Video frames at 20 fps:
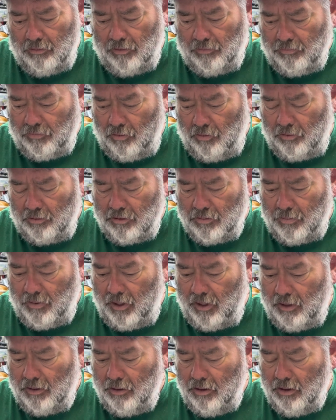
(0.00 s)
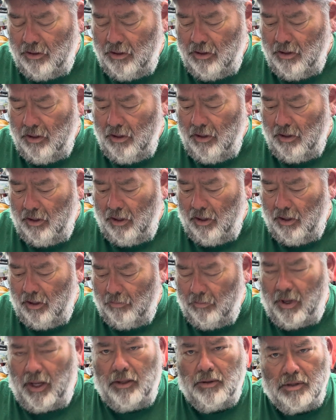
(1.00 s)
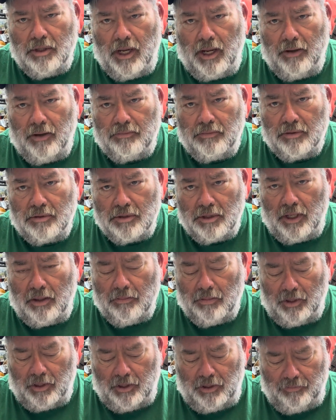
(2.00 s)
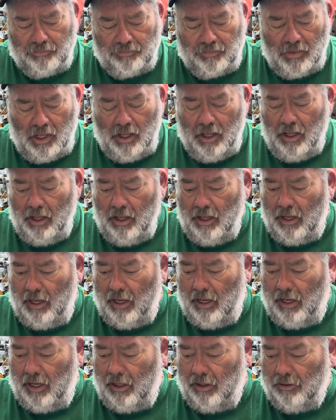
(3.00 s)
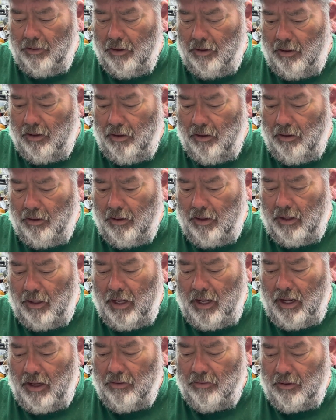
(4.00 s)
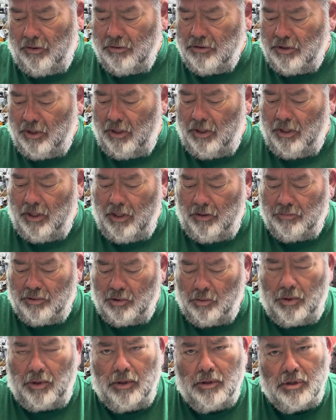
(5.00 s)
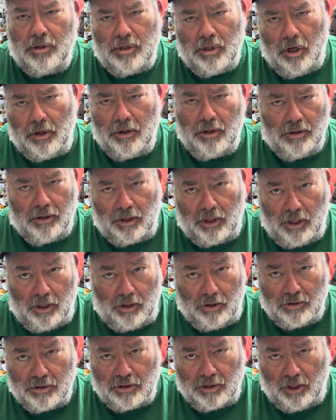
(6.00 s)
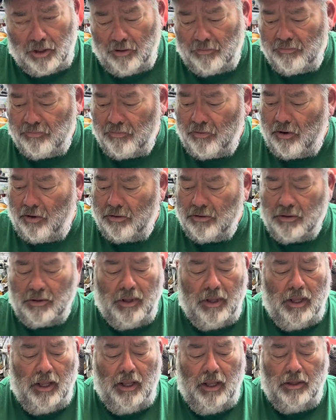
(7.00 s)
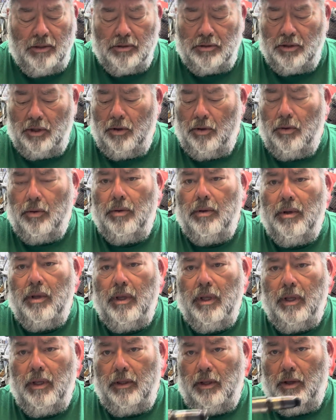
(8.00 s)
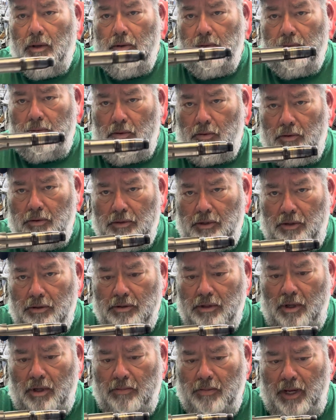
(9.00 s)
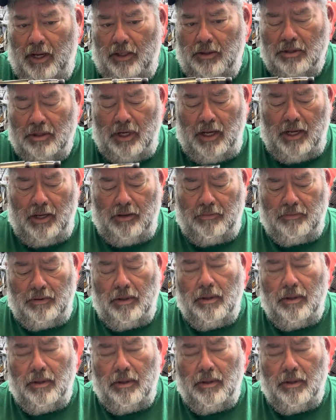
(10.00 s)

4-speed main shaft assembly and how they're set up. So we're going to show you the gear setup first. So, you know, of course, here's our main shaft.